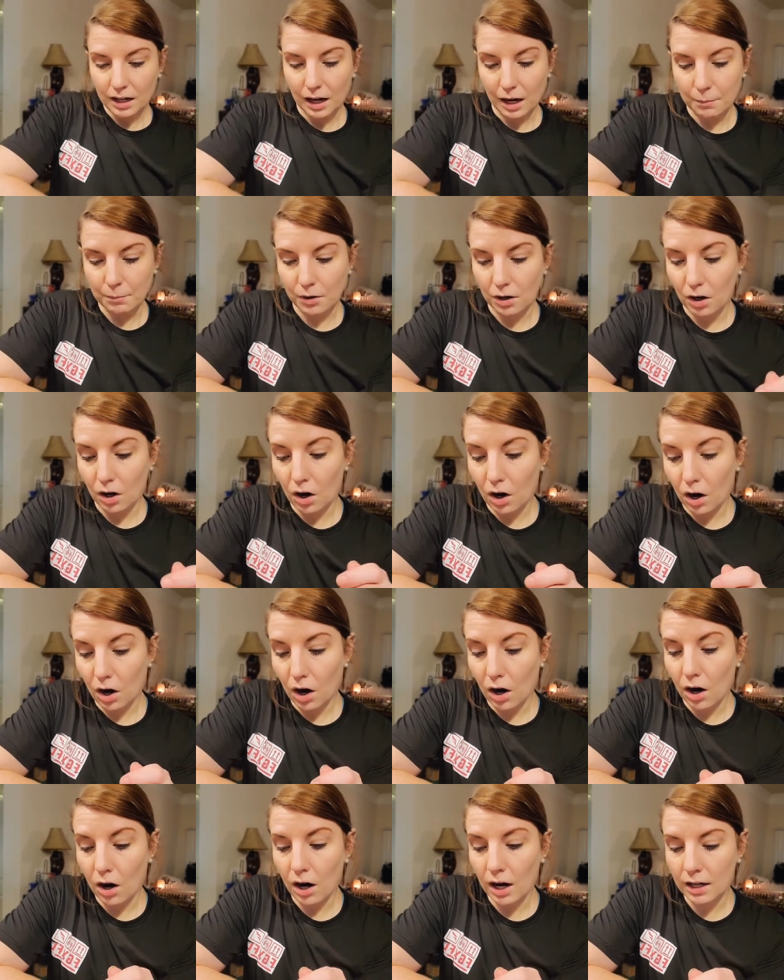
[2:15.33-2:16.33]
I'm
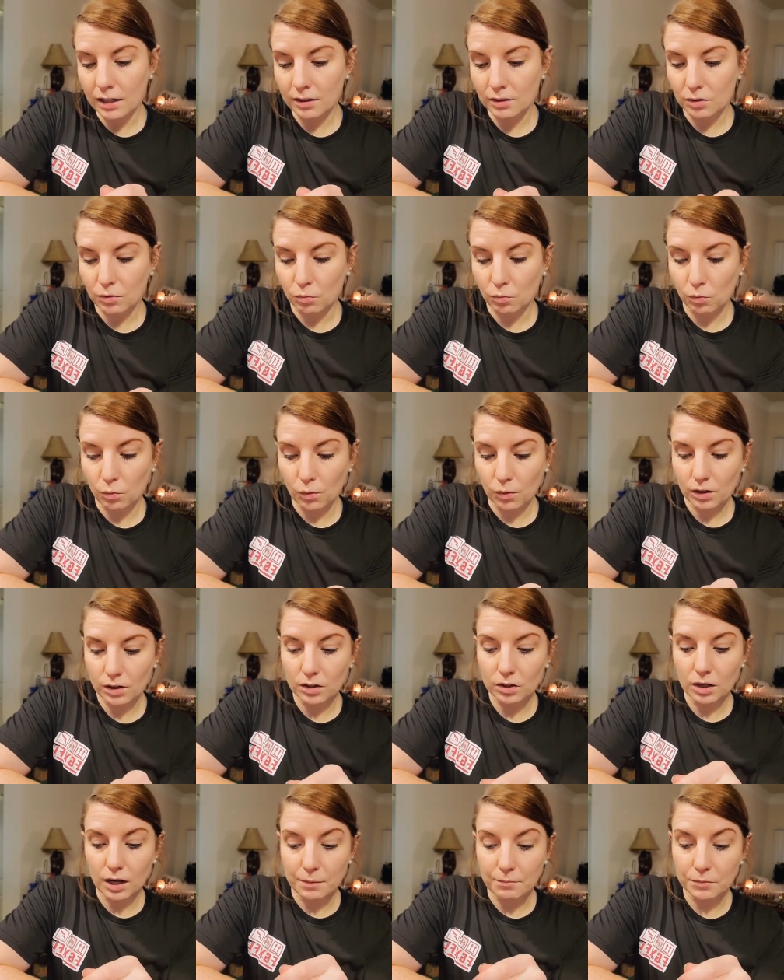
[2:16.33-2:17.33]
on the,
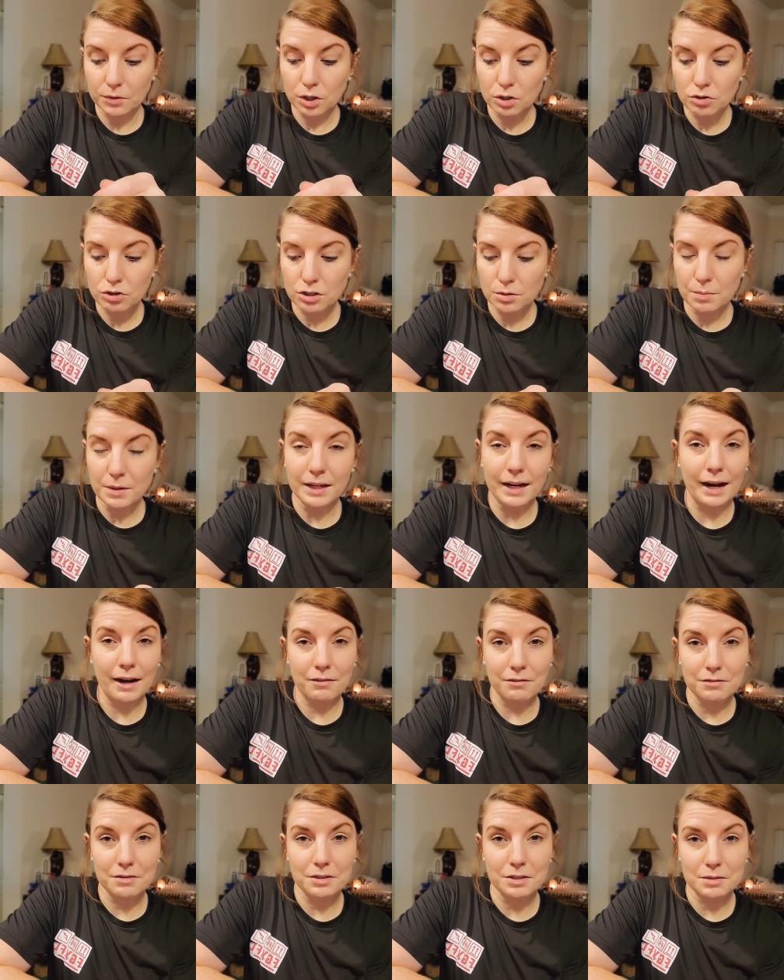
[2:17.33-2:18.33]
I'm close to being
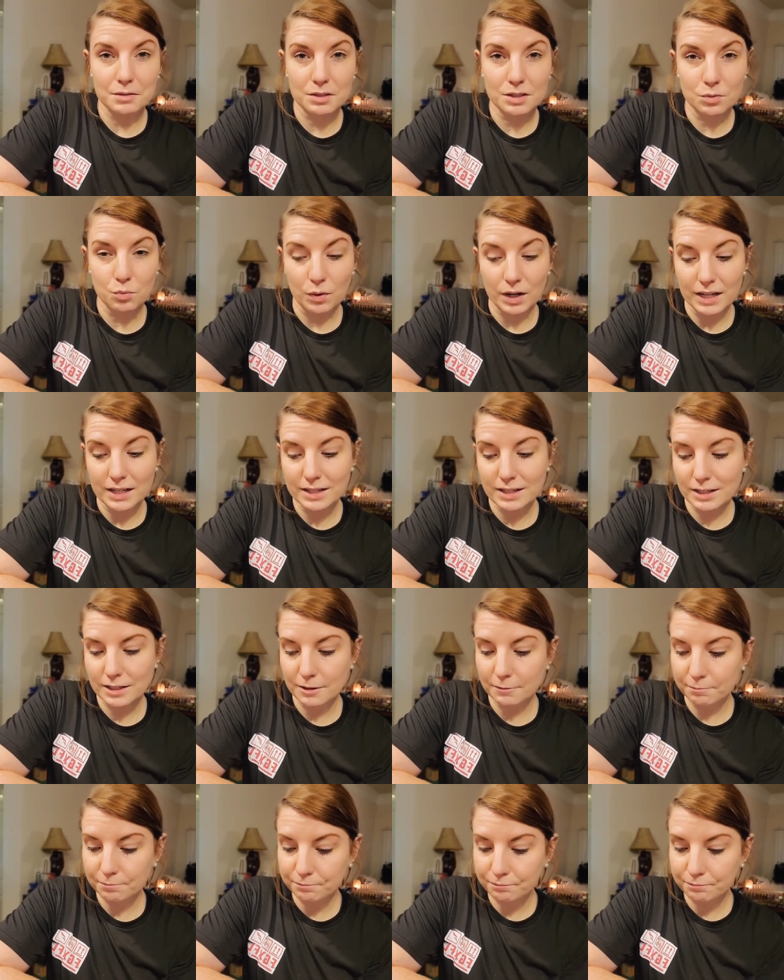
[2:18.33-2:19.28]
out of Swiss.